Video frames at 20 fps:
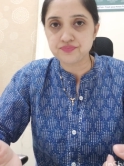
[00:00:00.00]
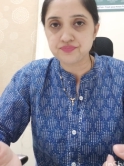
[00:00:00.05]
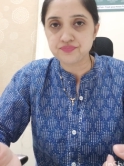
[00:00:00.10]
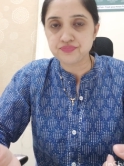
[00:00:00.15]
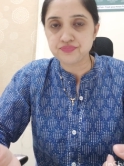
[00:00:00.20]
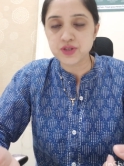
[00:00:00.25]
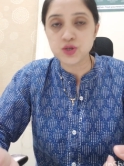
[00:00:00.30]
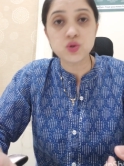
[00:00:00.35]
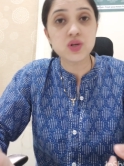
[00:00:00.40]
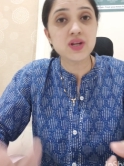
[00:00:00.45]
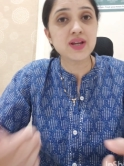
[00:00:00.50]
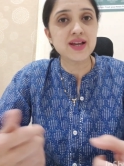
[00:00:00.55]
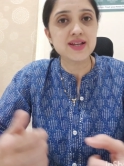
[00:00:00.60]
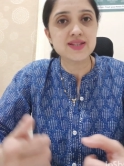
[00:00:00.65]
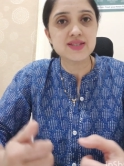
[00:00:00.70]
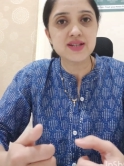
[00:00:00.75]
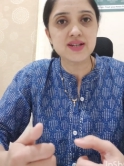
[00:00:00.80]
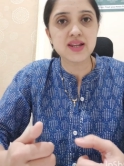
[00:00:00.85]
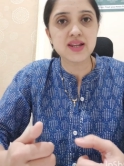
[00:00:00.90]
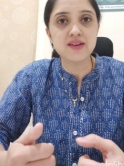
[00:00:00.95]
uric
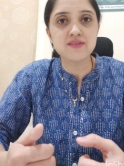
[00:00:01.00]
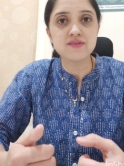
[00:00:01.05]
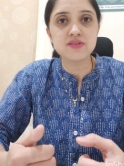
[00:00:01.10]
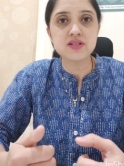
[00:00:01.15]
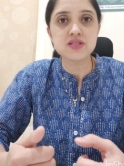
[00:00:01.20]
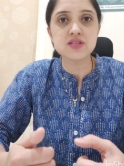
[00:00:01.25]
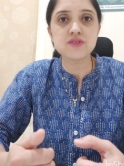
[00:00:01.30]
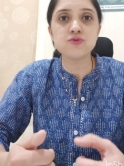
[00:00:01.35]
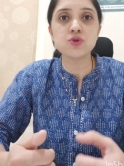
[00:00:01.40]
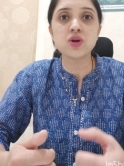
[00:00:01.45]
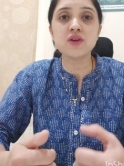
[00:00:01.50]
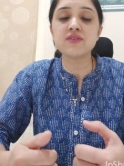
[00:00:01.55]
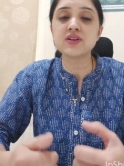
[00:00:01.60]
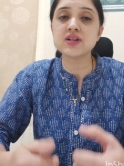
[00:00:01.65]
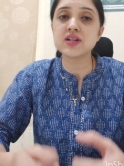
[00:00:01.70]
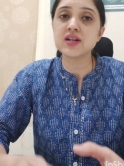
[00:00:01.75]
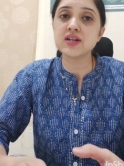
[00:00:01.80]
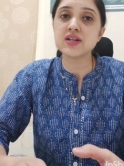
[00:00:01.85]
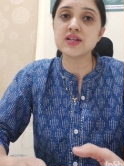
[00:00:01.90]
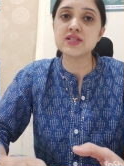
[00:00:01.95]
acid levels. If you have a
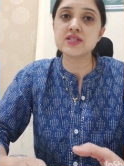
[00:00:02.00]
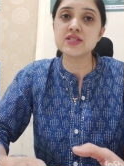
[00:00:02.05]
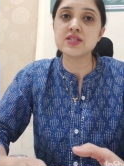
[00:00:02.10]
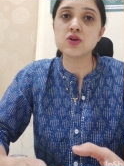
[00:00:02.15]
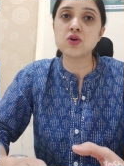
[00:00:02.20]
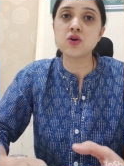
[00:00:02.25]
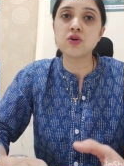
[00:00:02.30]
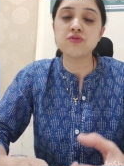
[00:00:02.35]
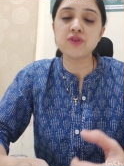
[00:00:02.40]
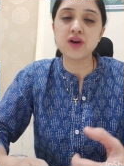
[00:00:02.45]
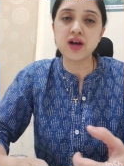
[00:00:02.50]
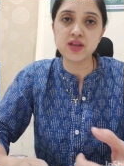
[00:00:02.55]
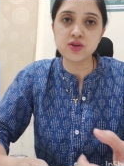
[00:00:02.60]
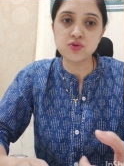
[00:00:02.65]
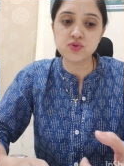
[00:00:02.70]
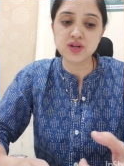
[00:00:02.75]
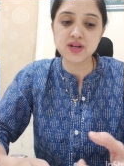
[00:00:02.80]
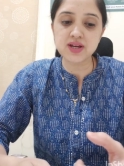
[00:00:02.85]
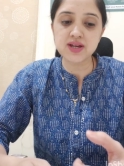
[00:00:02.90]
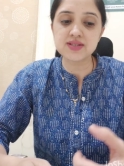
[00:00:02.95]
tendency of high
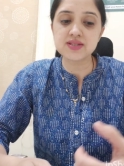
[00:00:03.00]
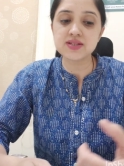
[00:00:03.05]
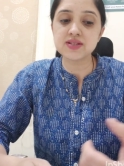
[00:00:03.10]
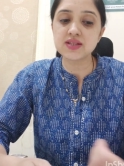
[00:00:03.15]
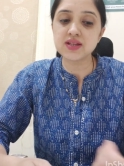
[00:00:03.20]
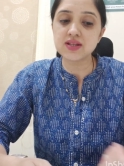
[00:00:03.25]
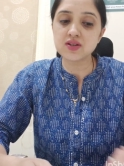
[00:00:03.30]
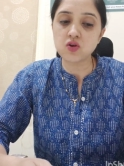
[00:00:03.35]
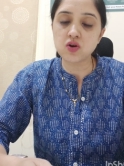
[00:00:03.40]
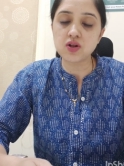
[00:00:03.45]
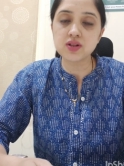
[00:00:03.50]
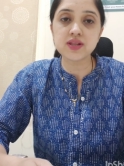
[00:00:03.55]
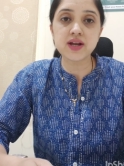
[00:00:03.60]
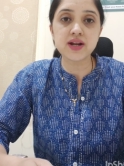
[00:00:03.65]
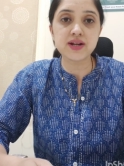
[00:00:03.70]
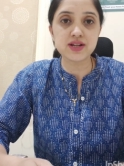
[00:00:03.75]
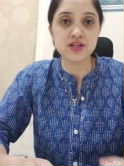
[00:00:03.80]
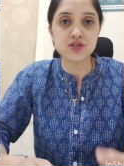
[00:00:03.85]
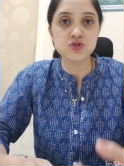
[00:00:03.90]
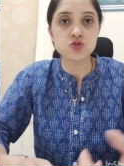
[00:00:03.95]
uric acid, then all
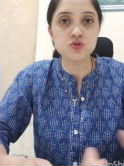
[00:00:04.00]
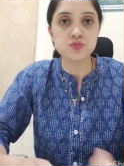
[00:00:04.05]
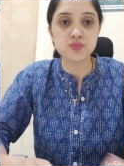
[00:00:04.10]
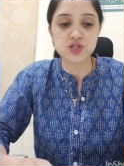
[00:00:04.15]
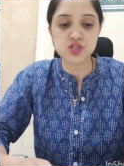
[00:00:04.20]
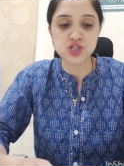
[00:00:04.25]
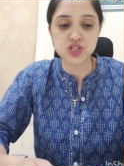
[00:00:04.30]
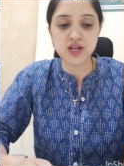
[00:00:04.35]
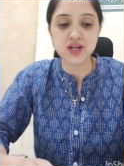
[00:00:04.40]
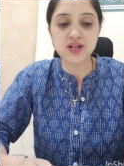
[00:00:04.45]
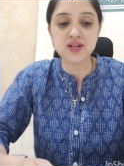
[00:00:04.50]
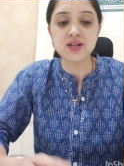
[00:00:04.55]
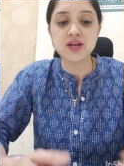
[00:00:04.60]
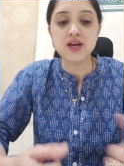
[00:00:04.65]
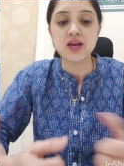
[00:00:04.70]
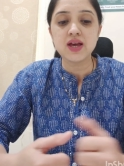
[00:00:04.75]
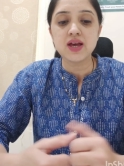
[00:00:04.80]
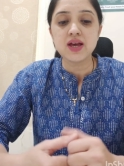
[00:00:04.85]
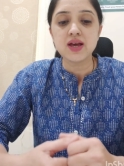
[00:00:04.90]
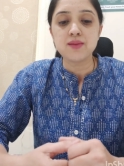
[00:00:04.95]
that needs to be checked.
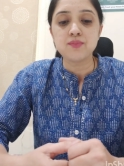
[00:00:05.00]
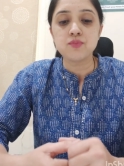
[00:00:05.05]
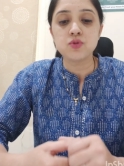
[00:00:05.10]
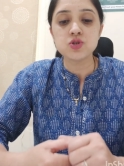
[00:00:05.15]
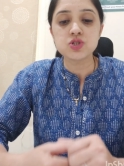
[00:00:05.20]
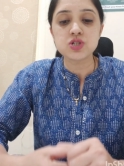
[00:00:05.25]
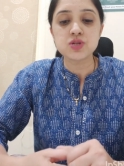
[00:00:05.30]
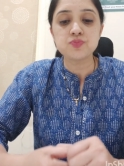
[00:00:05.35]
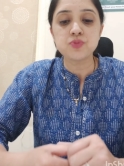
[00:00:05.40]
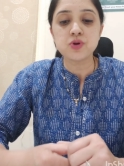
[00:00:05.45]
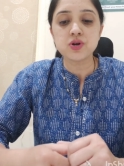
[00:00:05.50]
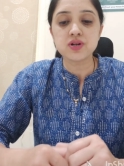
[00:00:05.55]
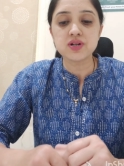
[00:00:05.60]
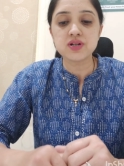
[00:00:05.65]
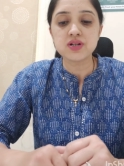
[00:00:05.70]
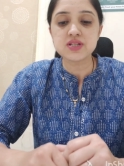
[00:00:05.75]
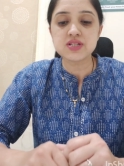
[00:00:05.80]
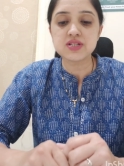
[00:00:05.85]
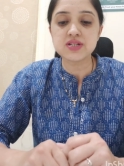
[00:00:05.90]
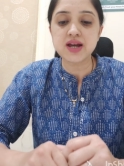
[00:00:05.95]
Most
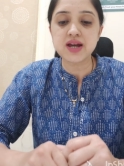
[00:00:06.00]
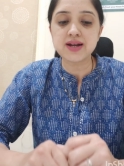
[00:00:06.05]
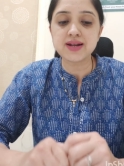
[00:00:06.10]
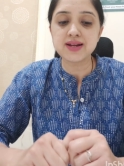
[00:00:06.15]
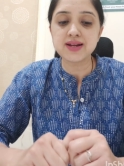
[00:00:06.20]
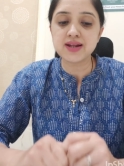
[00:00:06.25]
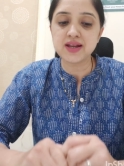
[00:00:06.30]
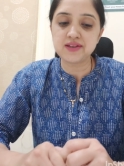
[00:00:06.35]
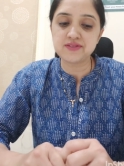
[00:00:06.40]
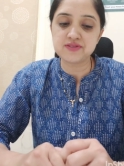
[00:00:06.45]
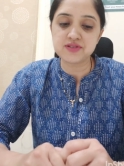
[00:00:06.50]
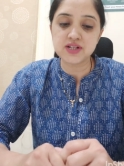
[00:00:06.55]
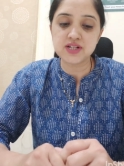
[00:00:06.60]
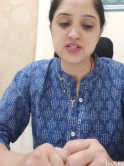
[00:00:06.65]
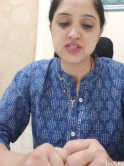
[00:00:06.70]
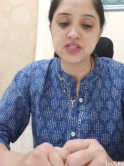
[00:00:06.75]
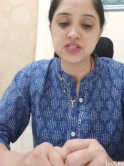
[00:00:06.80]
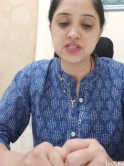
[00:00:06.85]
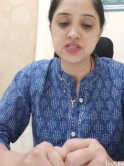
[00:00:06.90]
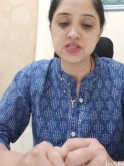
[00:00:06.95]
important is diet and lifestyle
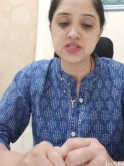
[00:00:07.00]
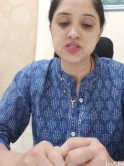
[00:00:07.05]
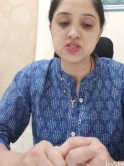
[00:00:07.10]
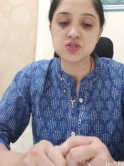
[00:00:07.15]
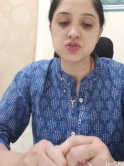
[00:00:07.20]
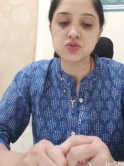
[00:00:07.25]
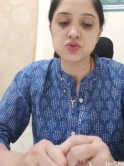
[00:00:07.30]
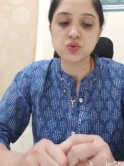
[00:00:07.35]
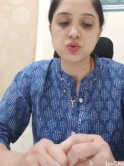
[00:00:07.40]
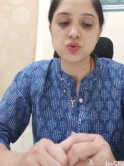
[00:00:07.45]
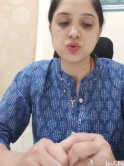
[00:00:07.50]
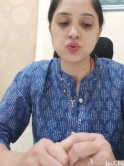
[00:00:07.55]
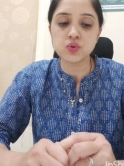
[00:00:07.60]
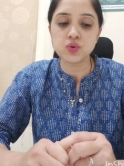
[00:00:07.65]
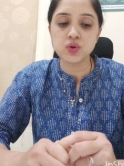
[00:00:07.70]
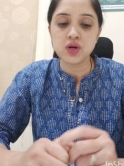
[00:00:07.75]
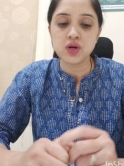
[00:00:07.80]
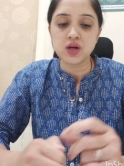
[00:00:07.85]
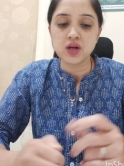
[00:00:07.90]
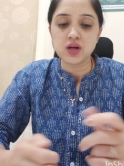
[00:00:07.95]
changes.
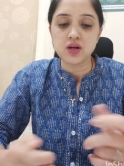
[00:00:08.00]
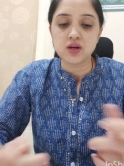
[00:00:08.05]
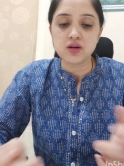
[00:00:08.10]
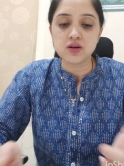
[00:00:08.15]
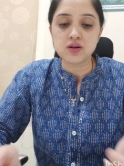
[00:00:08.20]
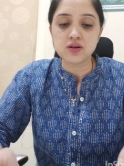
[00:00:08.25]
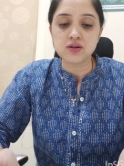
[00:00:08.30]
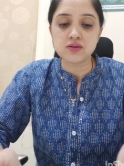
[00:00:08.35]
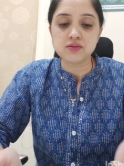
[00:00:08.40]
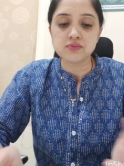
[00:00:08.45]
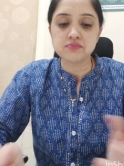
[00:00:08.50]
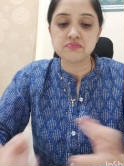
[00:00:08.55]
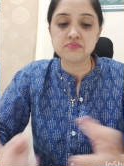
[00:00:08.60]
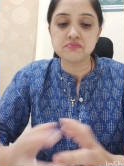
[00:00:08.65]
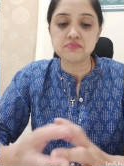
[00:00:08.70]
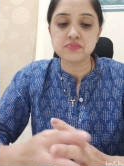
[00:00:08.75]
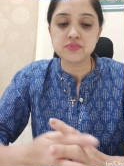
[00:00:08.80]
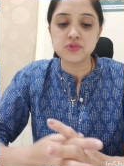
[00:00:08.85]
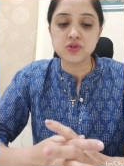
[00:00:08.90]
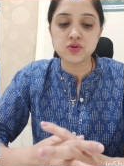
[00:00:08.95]
So
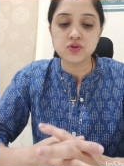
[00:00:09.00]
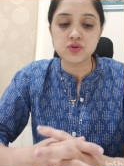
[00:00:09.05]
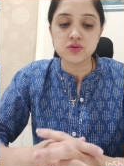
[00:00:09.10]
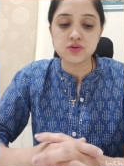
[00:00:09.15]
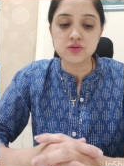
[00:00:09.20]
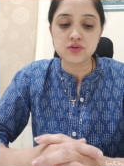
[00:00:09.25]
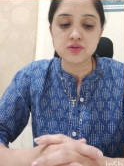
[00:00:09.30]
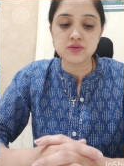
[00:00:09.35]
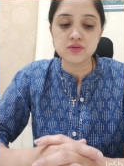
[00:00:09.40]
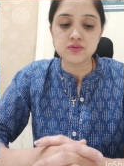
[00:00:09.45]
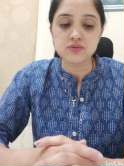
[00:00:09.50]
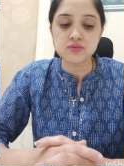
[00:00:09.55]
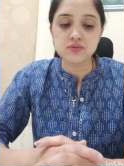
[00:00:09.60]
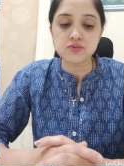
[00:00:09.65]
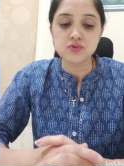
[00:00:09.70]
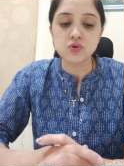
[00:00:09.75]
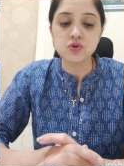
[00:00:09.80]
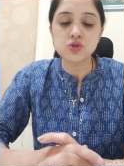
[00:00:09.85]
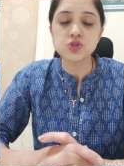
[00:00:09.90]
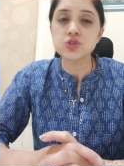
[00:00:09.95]

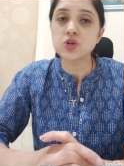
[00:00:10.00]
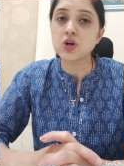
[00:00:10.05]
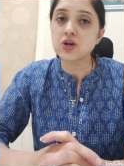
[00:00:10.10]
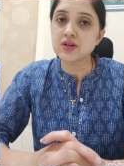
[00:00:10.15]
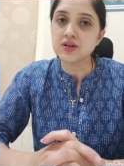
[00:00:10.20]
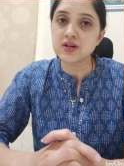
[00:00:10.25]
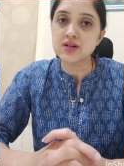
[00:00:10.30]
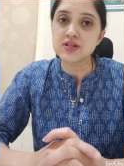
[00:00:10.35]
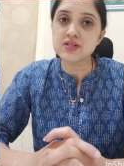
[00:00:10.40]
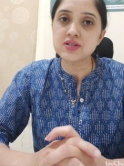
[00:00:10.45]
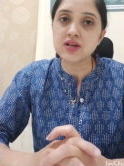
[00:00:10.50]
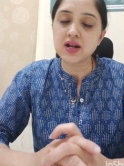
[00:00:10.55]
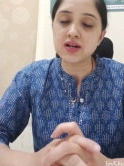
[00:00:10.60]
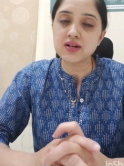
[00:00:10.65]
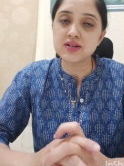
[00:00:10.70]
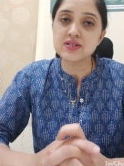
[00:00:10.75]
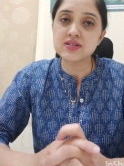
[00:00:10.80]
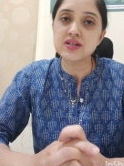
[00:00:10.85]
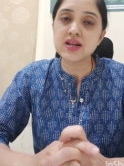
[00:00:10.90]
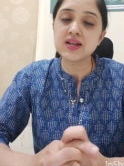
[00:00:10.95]
no shortcuts.
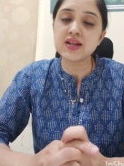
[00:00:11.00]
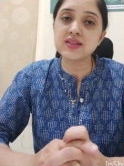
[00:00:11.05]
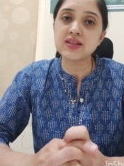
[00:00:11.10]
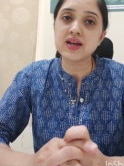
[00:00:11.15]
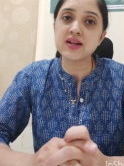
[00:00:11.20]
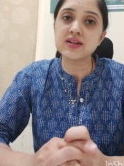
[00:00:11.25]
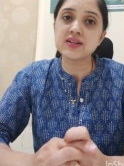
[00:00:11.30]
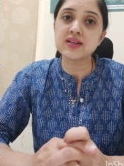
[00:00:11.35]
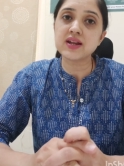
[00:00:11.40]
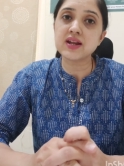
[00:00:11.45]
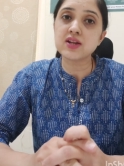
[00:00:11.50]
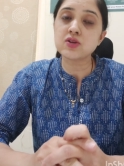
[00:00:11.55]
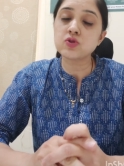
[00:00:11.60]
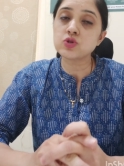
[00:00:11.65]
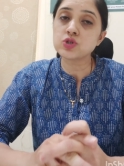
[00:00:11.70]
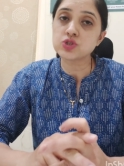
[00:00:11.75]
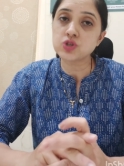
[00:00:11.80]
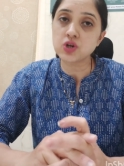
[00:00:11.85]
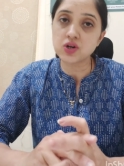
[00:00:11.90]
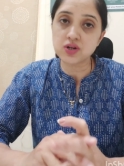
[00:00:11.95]
Understand that there are
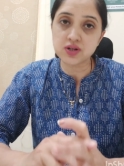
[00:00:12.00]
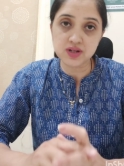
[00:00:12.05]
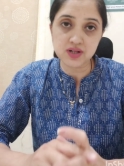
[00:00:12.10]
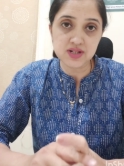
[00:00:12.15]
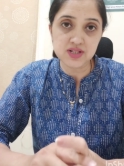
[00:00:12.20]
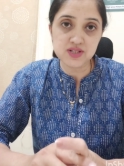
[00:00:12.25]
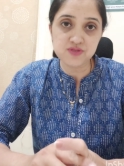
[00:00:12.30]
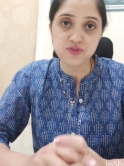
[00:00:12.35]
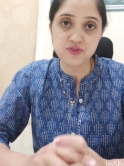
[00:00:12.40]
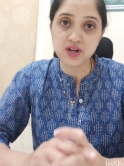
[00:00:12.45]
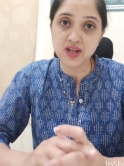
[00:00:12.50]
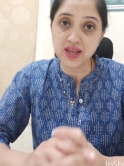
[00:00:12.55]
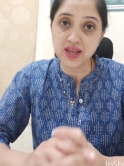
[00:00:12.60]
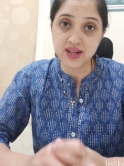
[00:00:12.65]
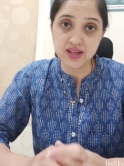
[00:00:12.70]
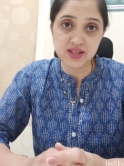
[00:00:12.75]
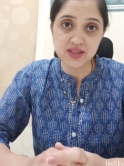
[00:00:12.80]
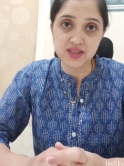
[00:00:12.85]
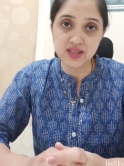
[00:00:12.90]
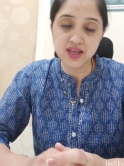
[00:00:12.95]
no shortcuts for
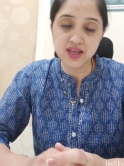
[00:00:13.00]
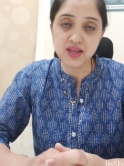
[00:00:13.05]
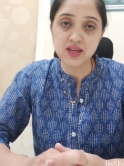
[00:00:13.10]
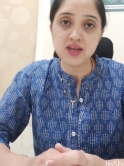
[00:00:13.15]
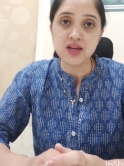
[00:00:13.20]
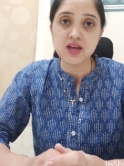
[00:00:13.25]
anything.